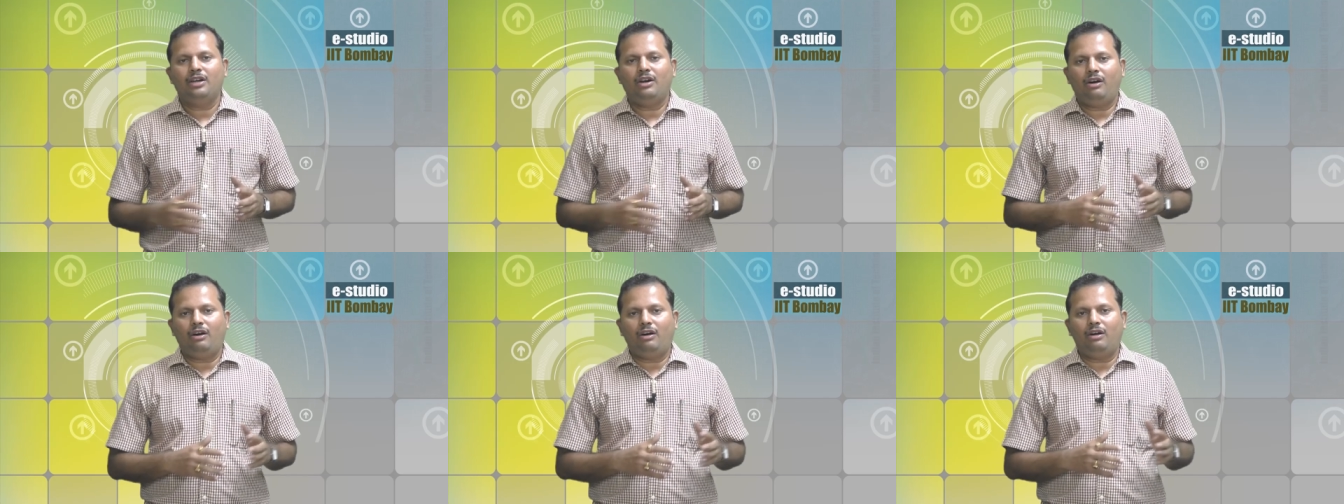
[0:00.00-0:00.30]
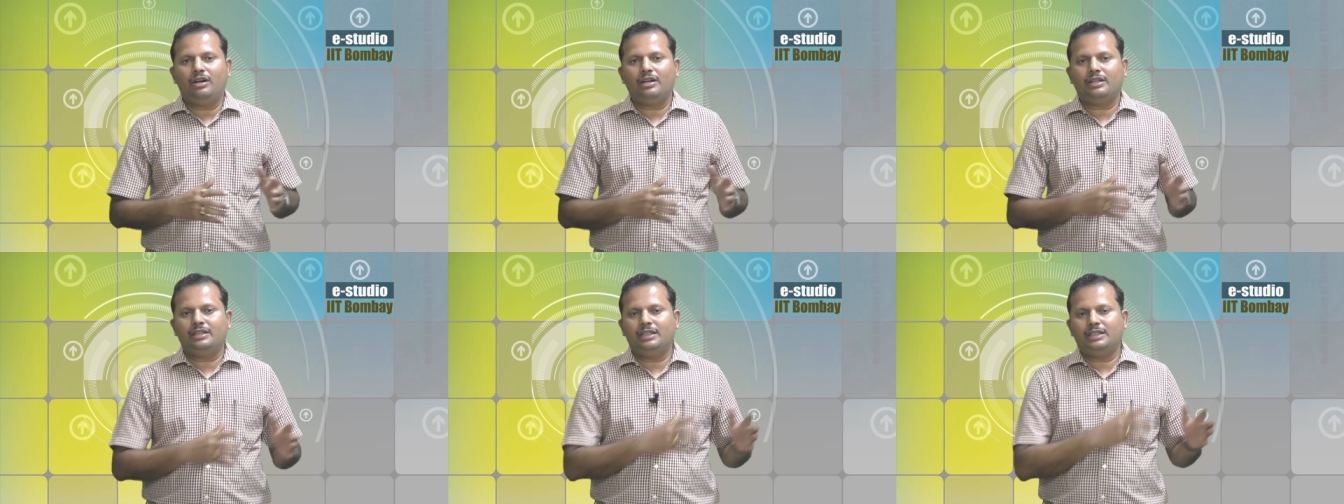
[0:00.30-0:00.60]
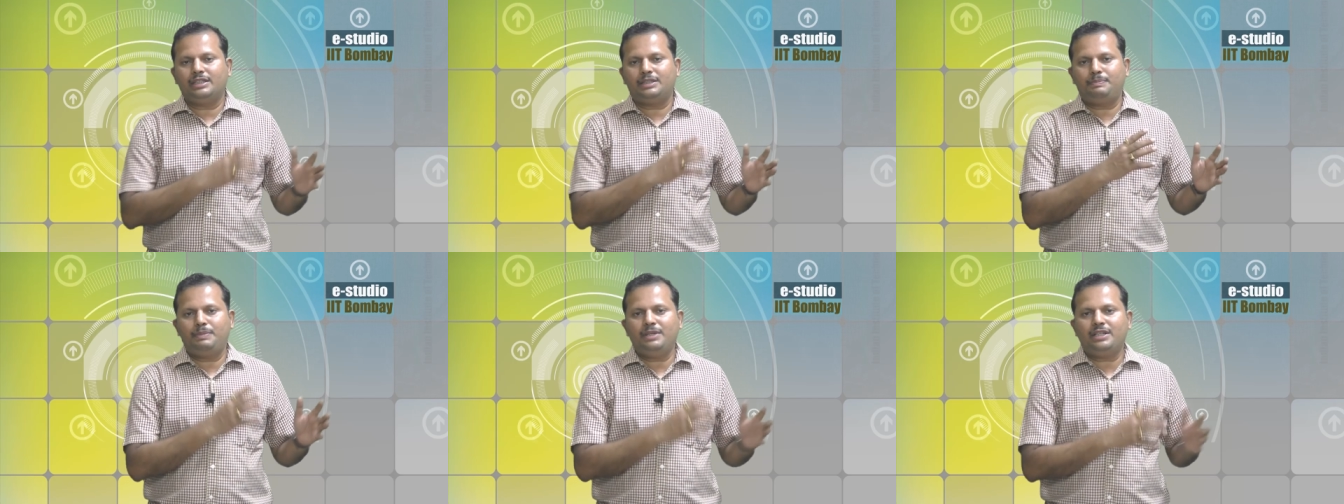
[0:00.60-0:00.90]
or the
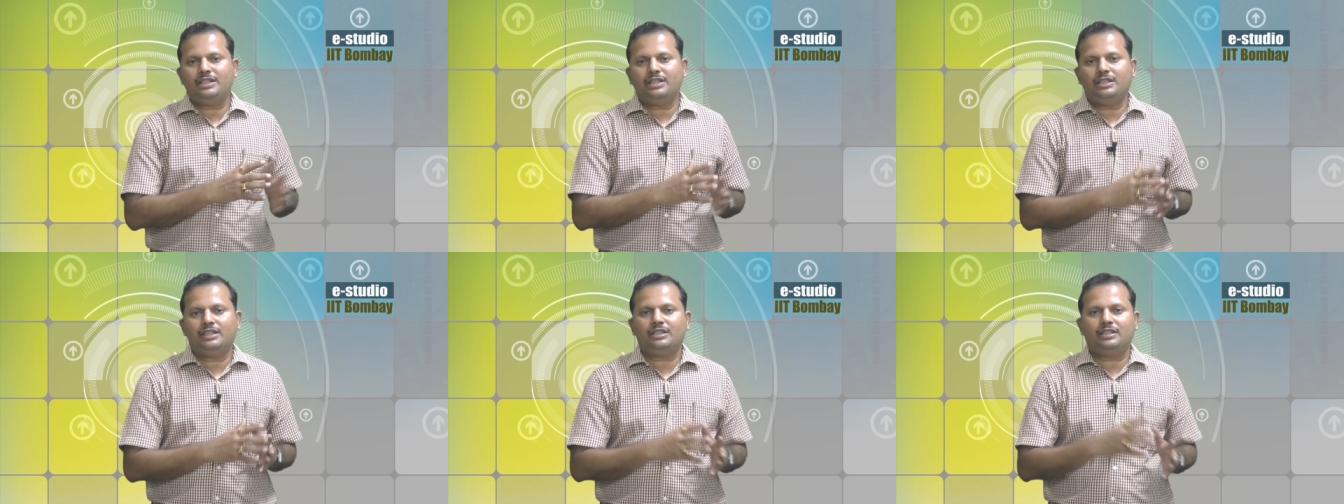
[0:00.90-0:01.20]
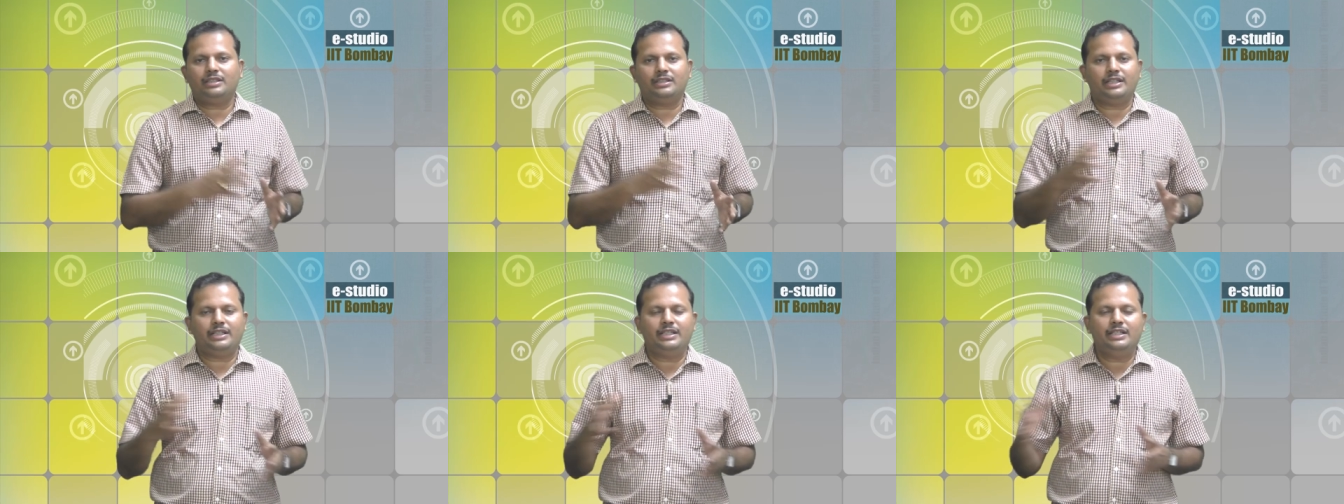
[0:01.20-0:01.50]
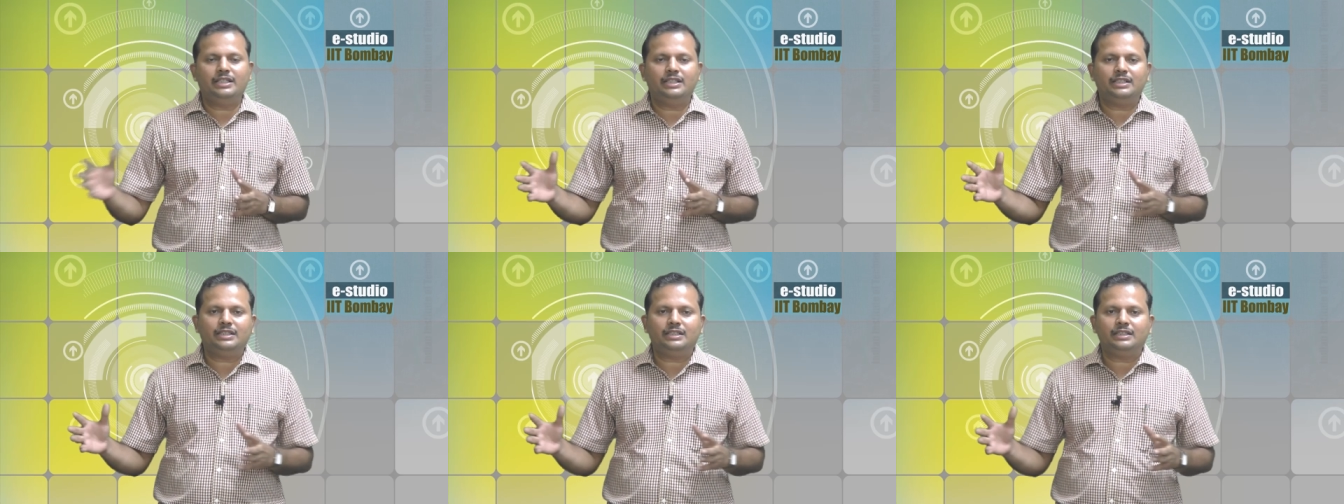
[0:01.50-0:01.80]
speaker or the
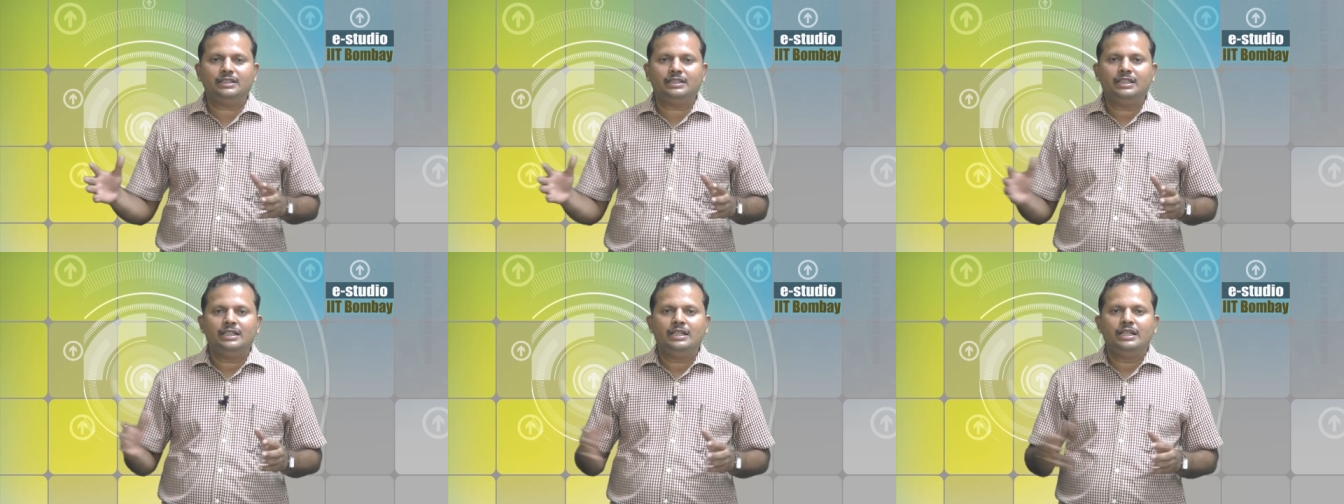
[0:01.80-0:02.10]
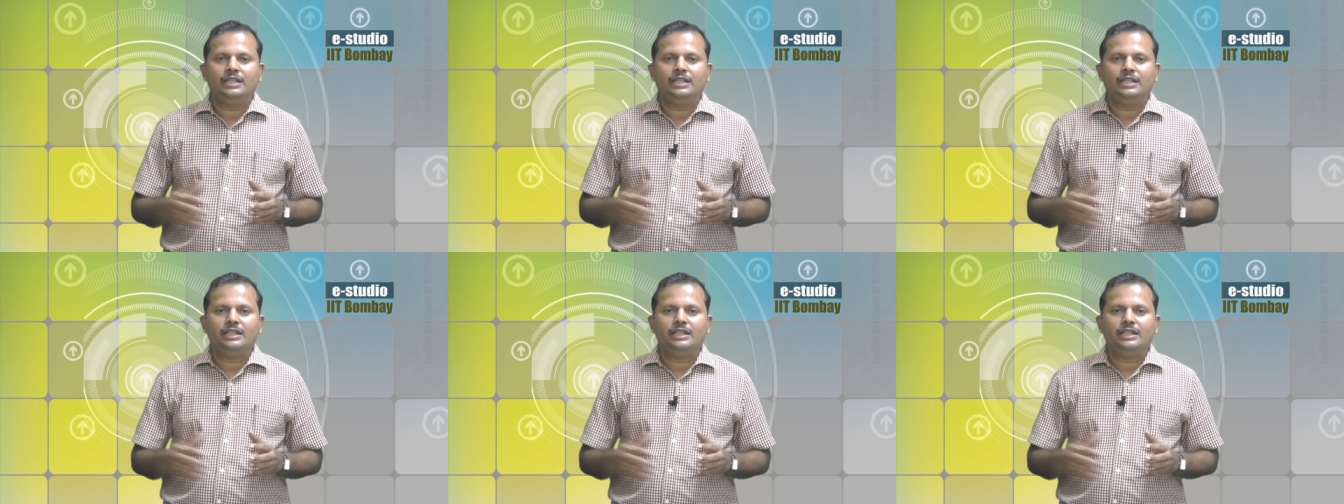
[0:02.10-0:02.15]
hearer,